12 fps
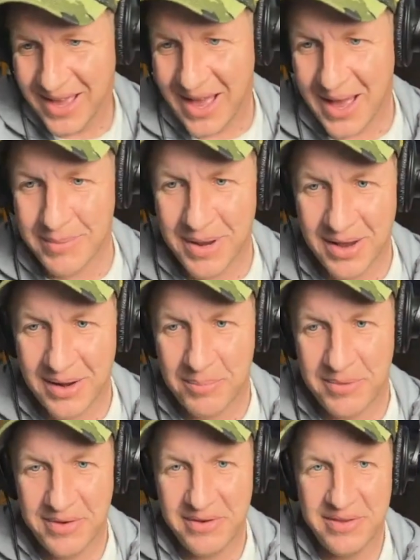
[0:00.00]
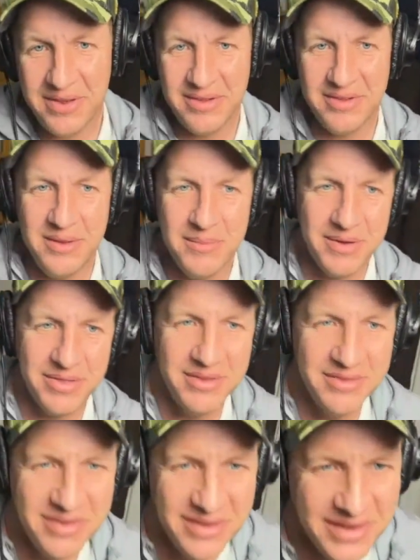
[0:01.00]
I'm not up in a tizzy about this
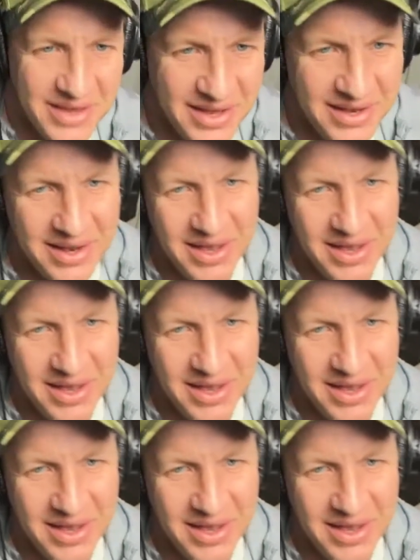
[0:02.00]
thing yet.